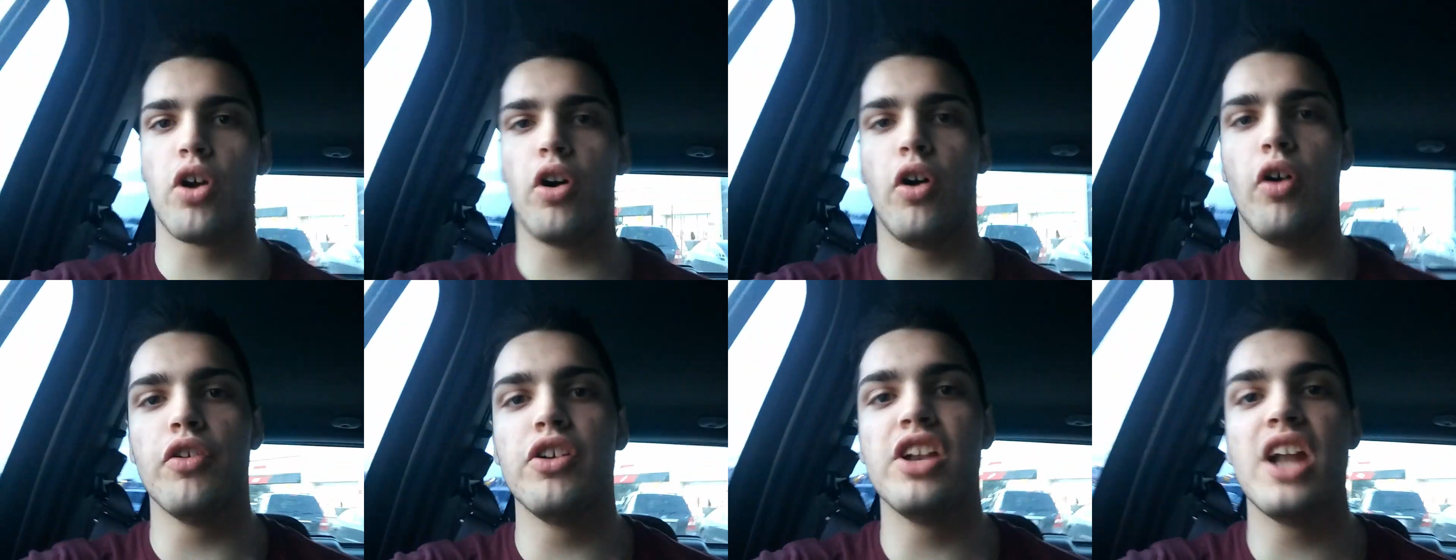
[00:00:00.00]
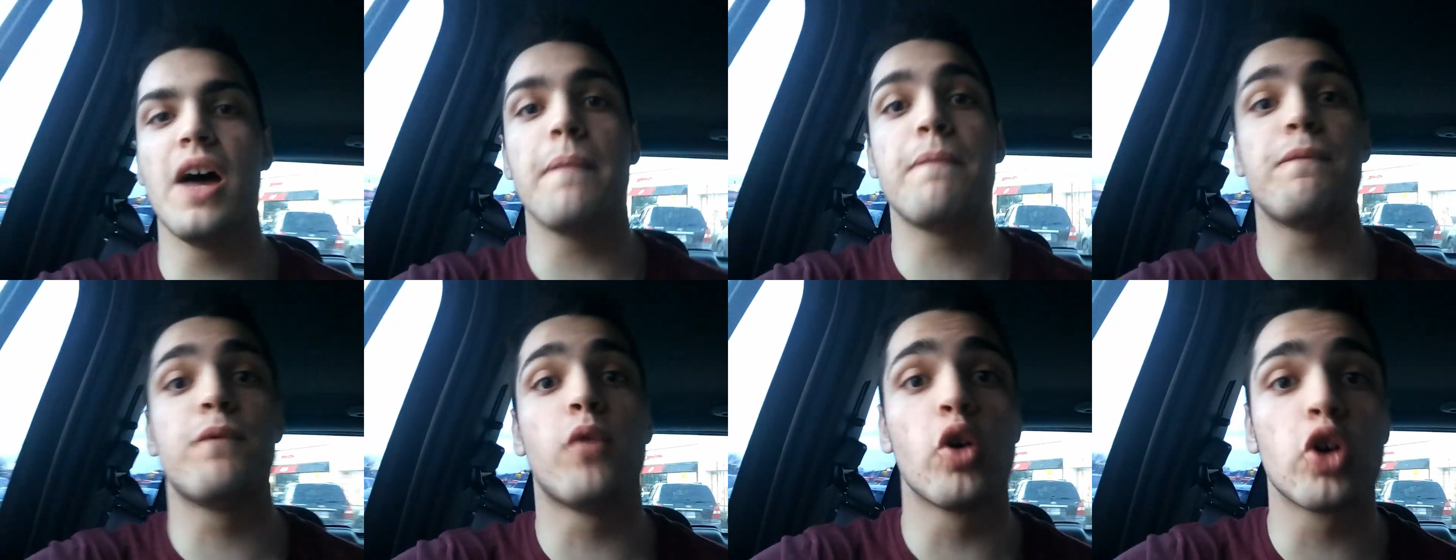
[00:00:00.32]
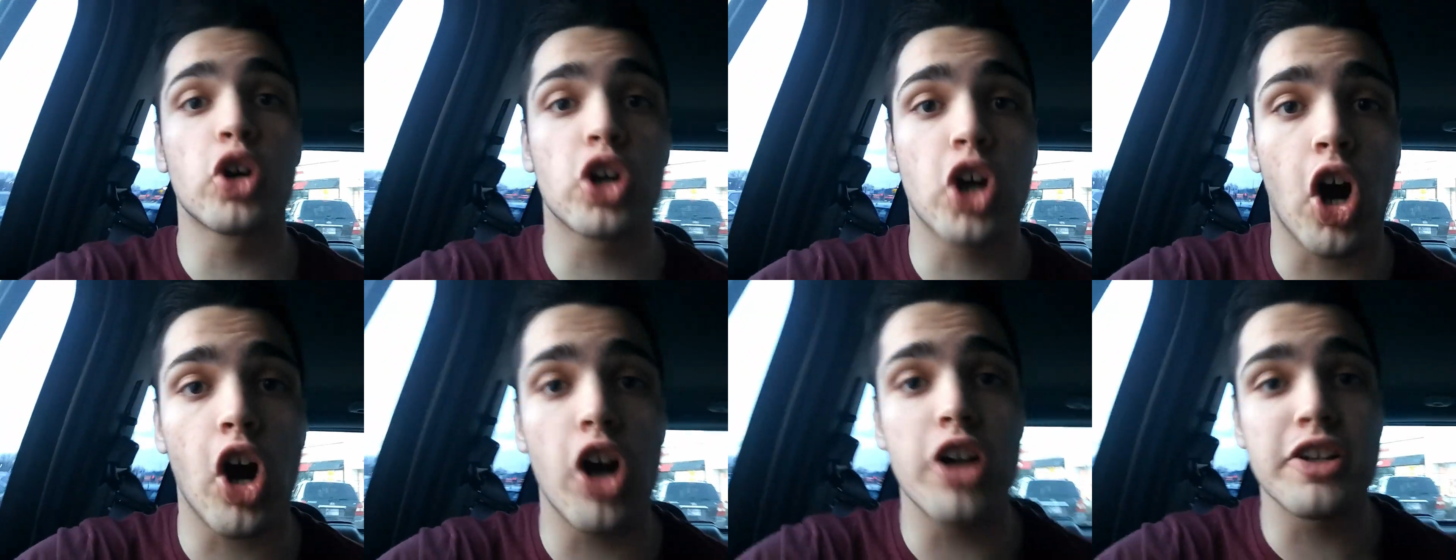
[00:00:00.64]
holding up four
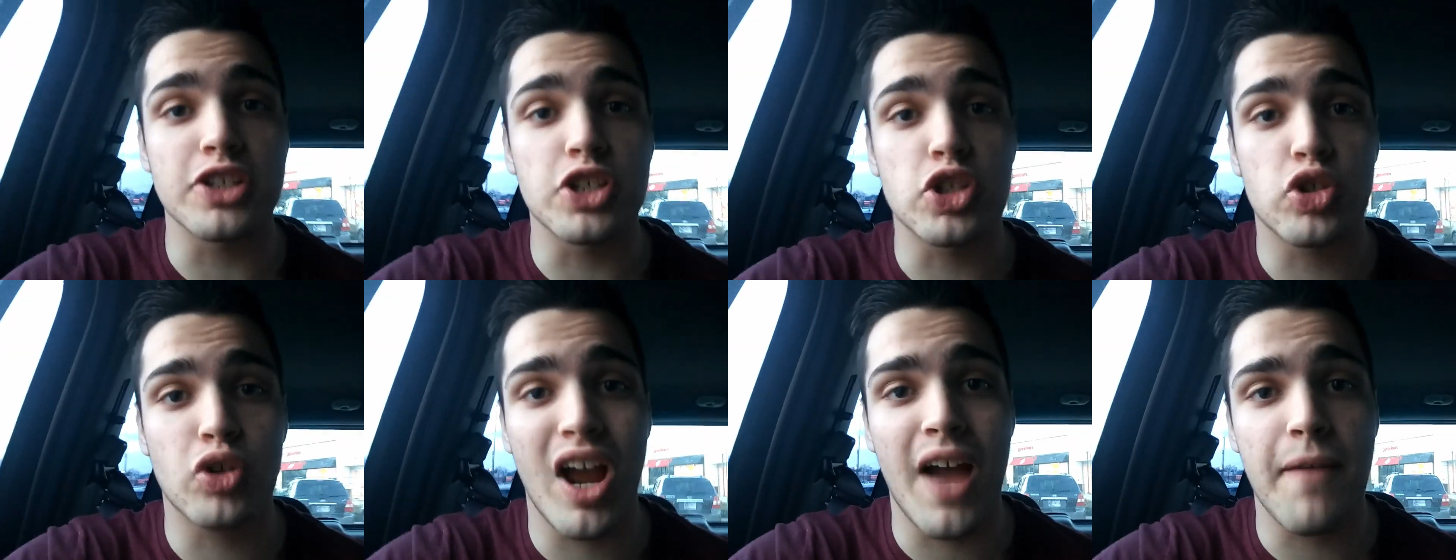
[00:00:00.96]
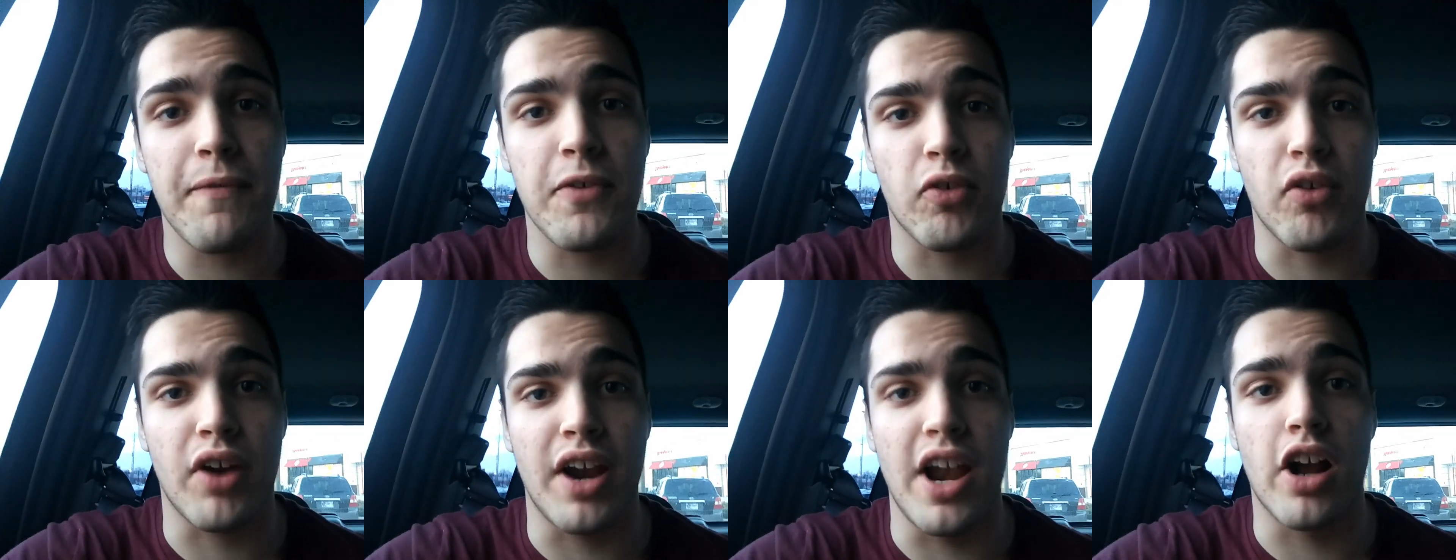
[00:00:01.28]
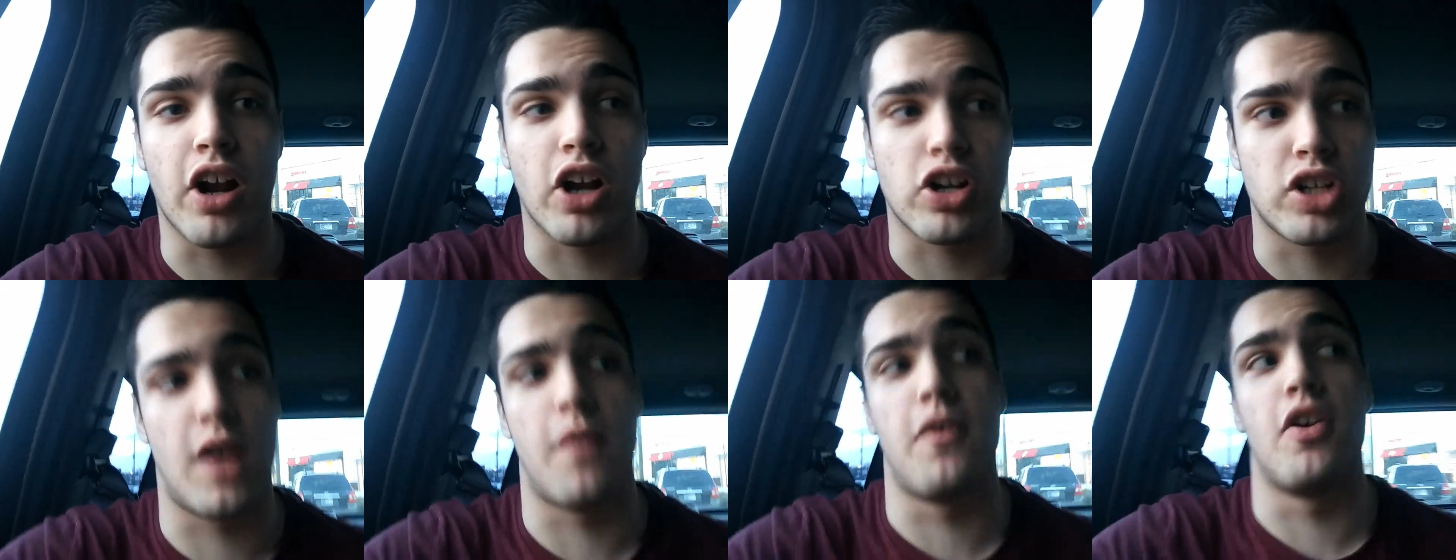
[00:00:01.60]
cars in traffic right now
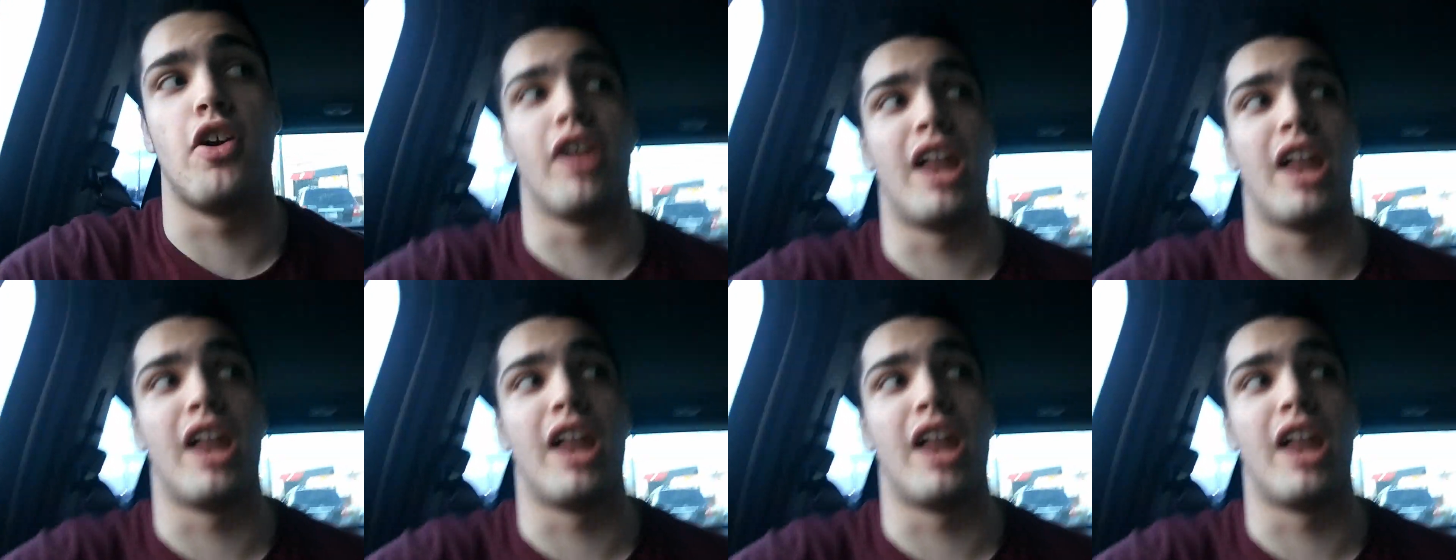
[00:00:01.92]
because Trevor